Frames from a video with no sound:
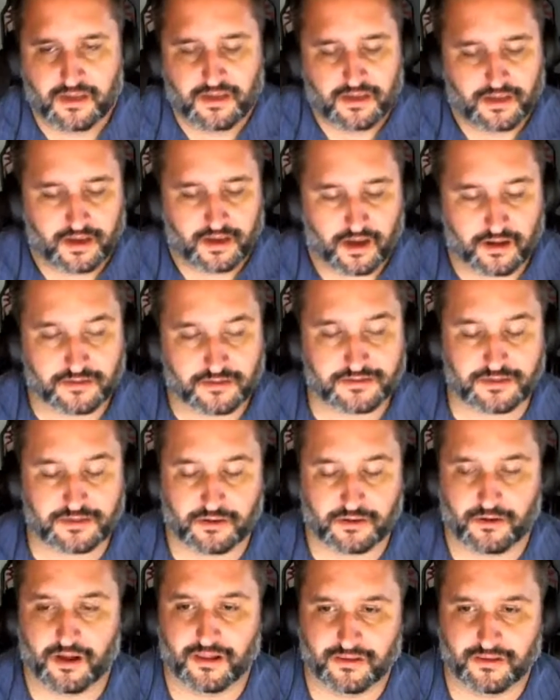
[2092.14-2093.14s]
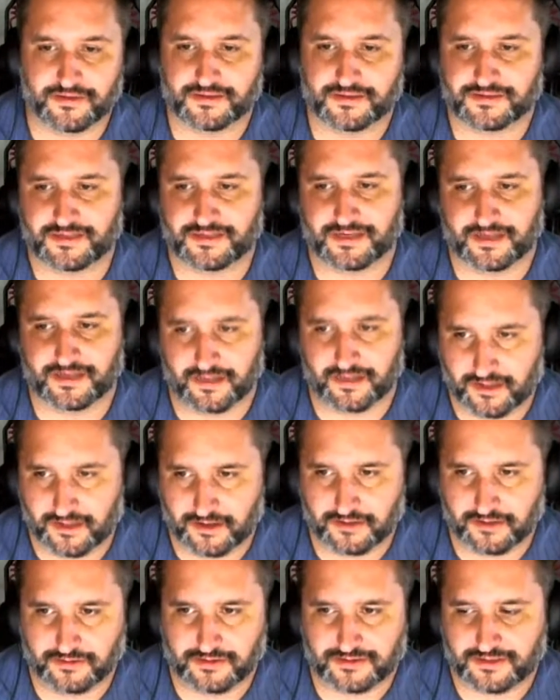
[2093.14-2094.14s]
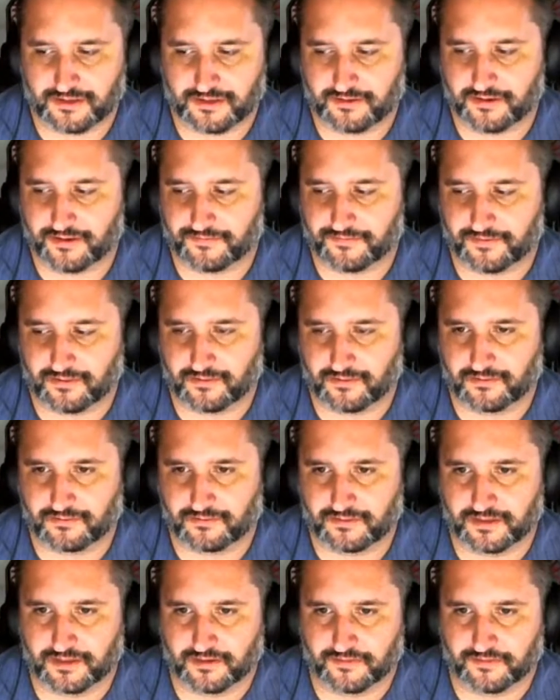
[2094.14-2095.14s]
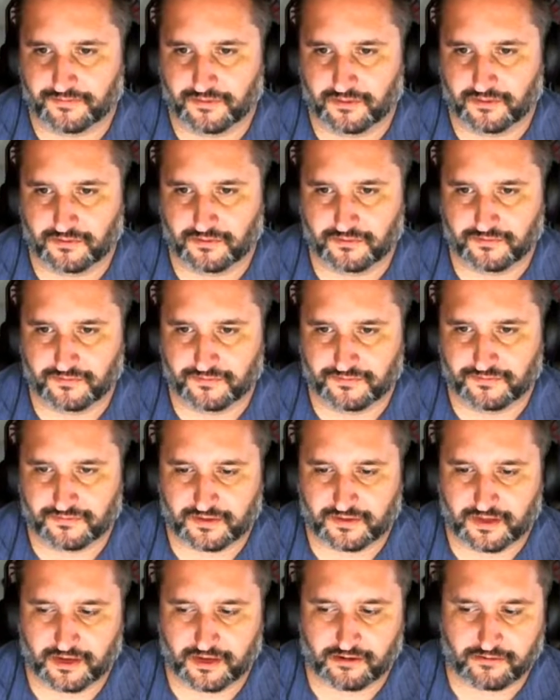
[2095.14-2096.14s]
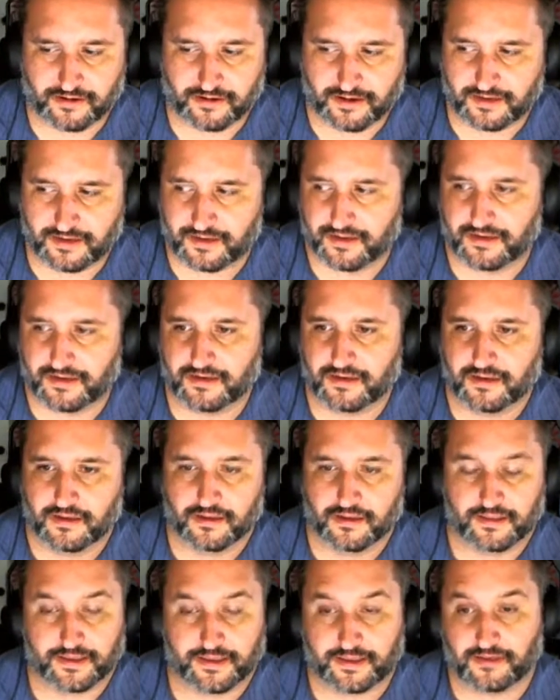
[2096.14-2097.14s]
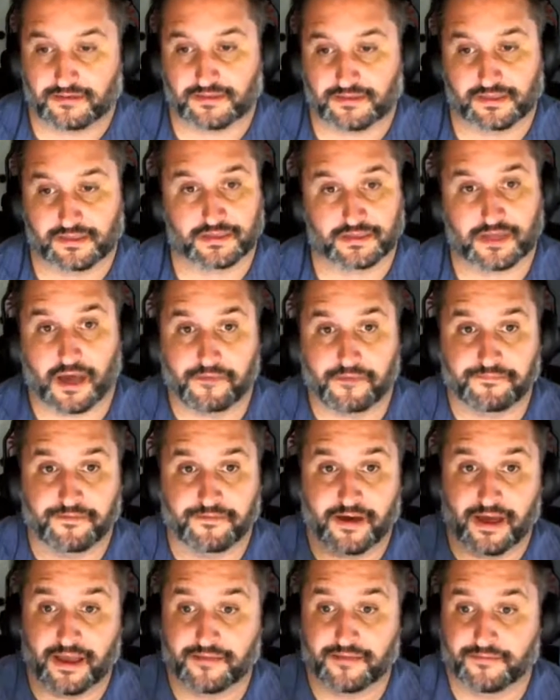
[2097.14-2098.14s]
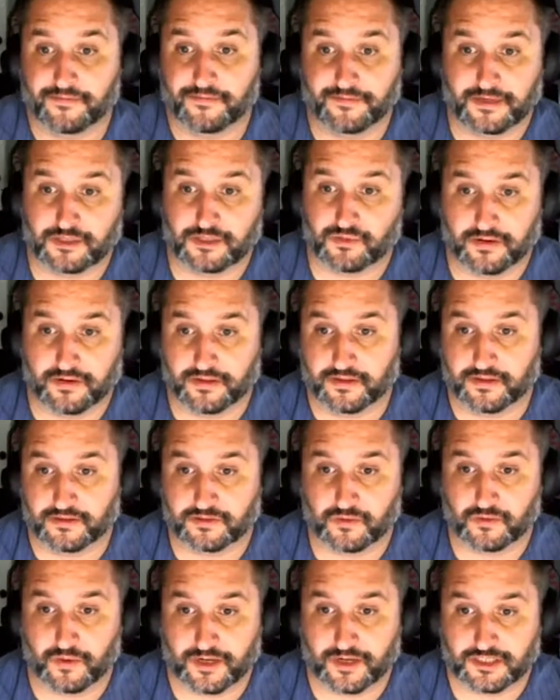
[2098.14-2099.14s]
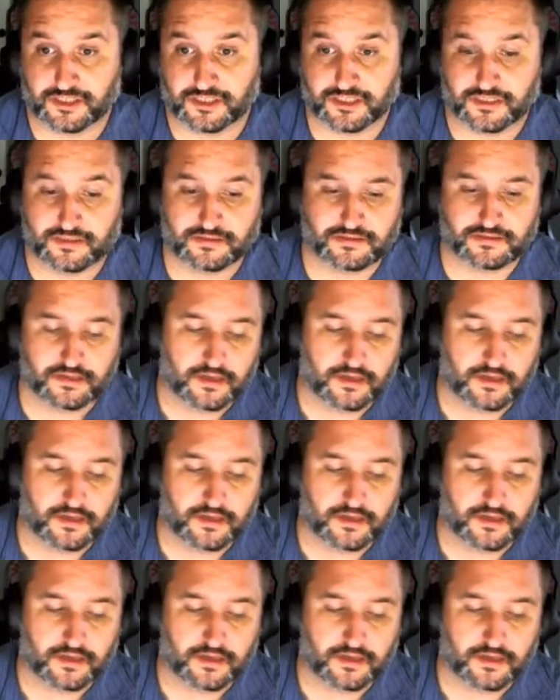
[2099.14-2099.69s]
Also, all of those need to load. So if you've curated like you said, the top 5 of each one of those questions.